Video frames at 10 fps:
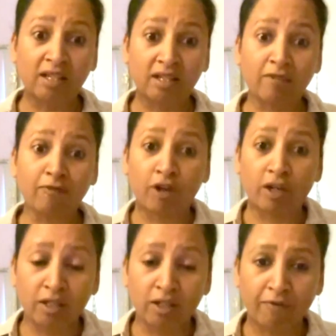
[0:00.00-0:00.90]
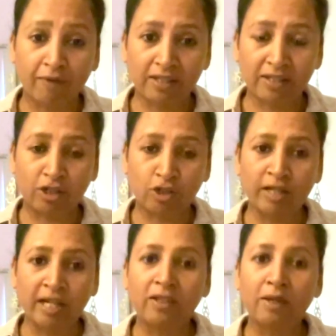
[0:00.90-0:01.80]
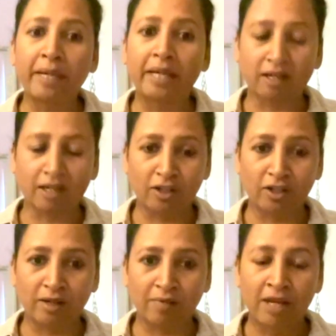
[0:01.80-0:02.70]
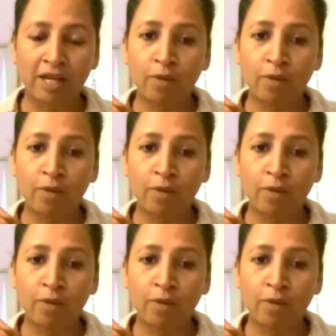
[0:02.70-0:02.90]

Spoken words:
30, 40 of us can together make a curriculum